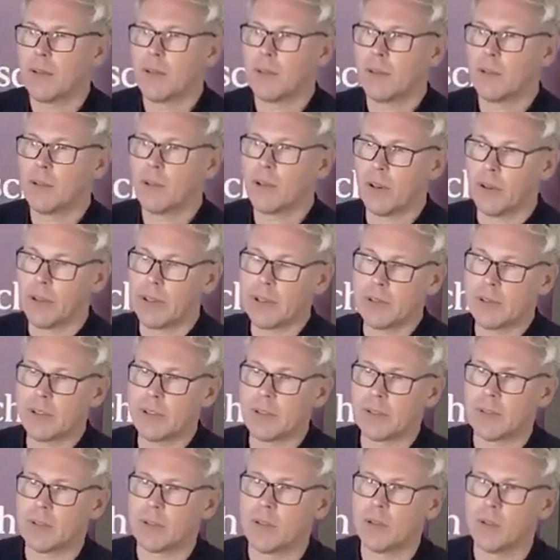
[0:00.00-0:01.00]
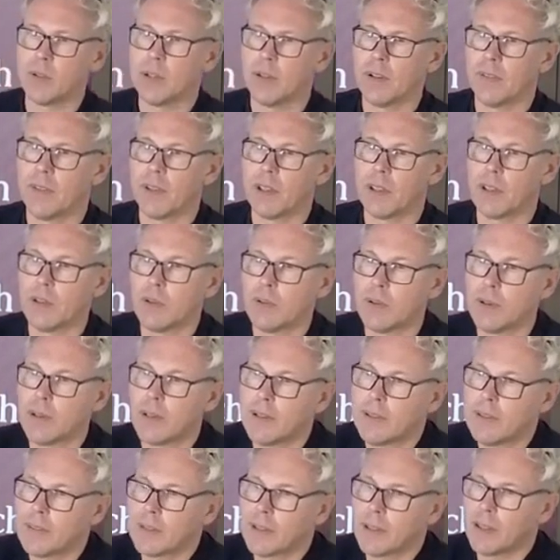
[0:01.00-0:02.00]
going to school in the U
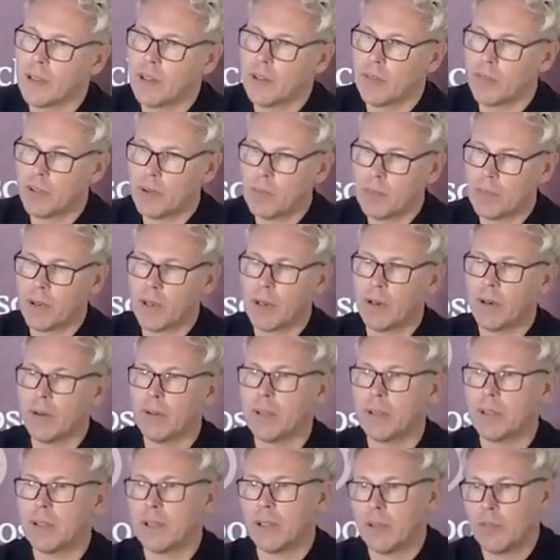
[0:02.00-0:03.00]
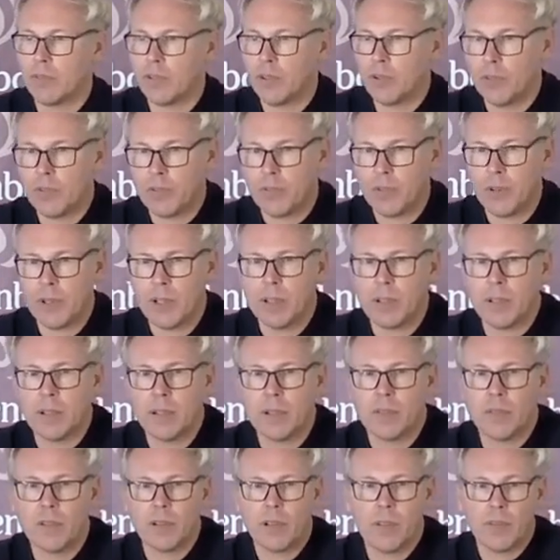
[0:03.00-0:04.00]
S and every parent and every friend
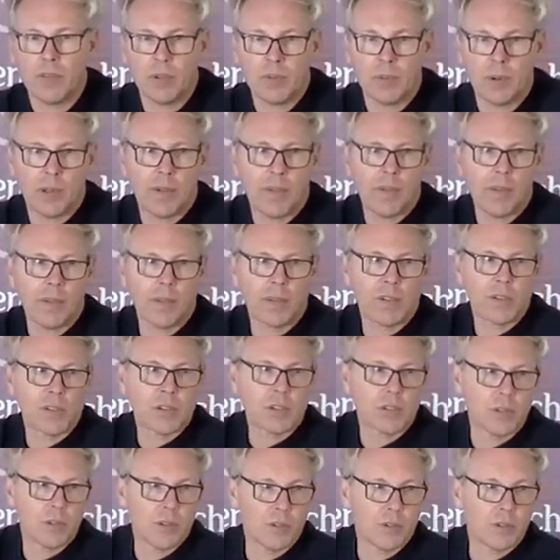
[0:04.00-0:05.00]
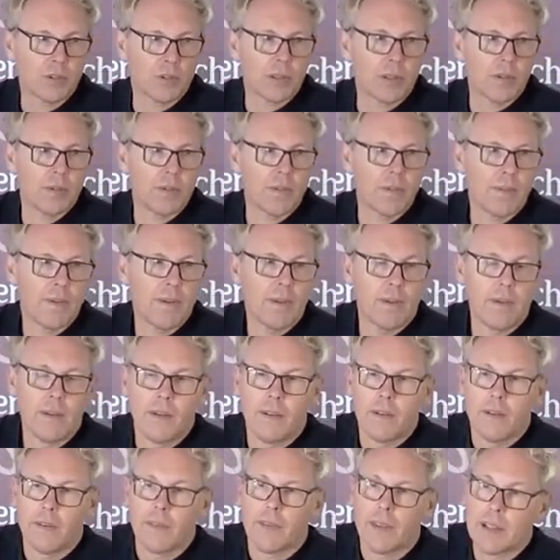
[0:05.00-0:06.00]
of every one of those children.
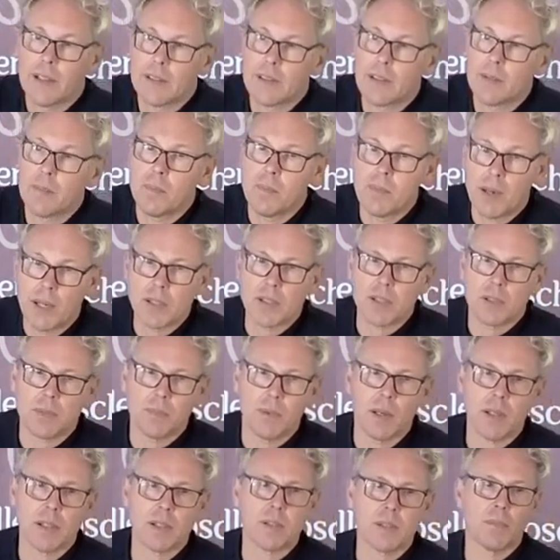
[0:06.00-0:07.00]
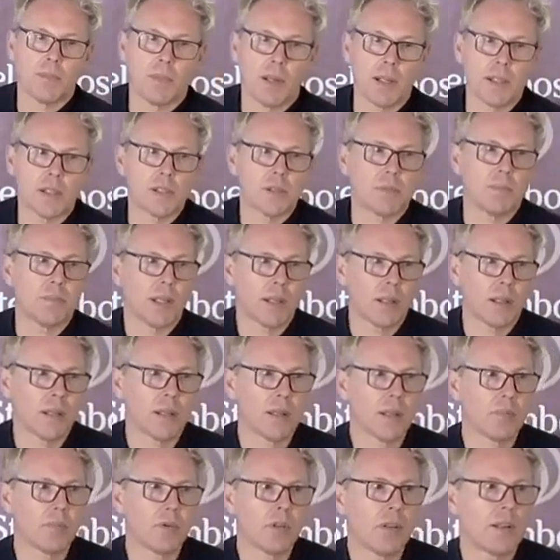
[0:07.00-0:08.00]
That's a much, much, much bigger
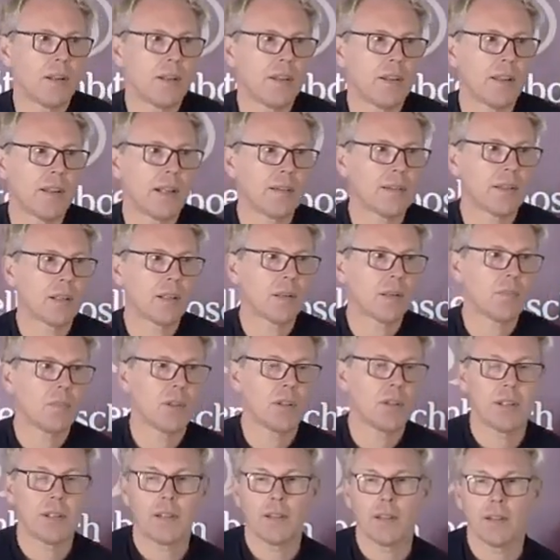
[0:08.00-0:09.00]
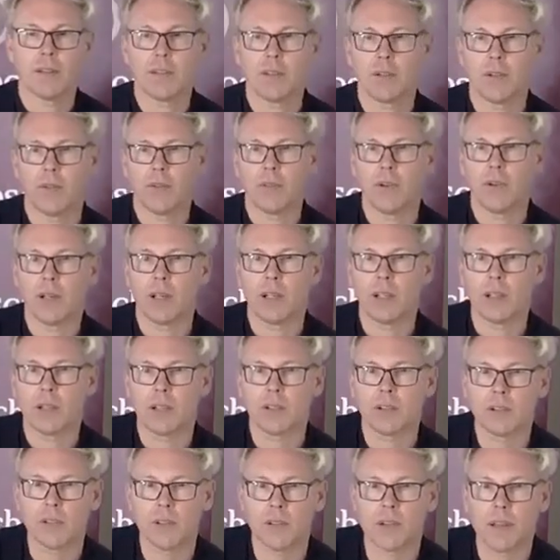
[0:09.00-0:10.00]
community. That's a community that's been running
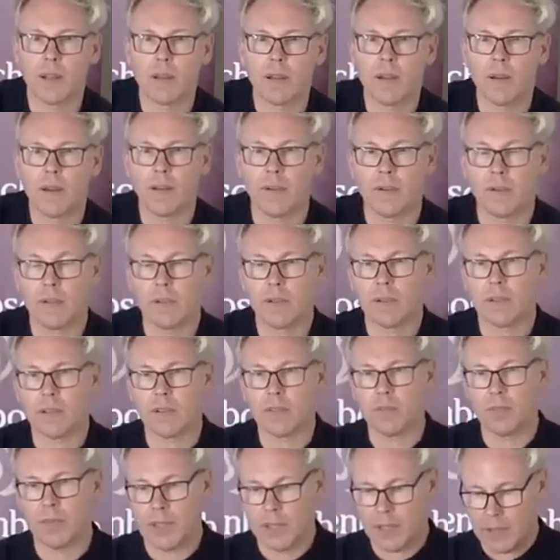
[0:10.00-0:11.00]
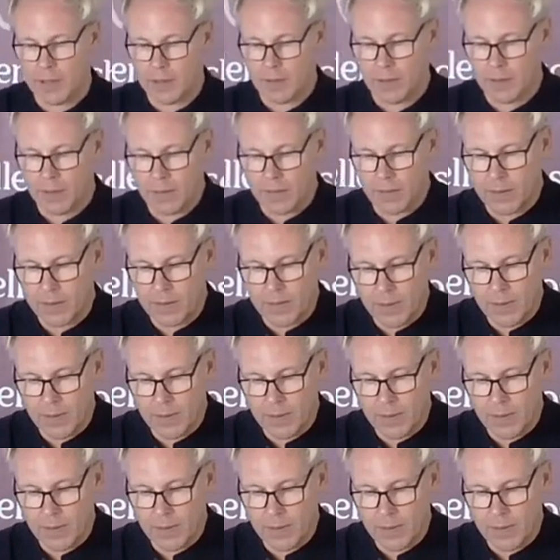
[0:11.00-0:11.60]
into the hundreds of millions.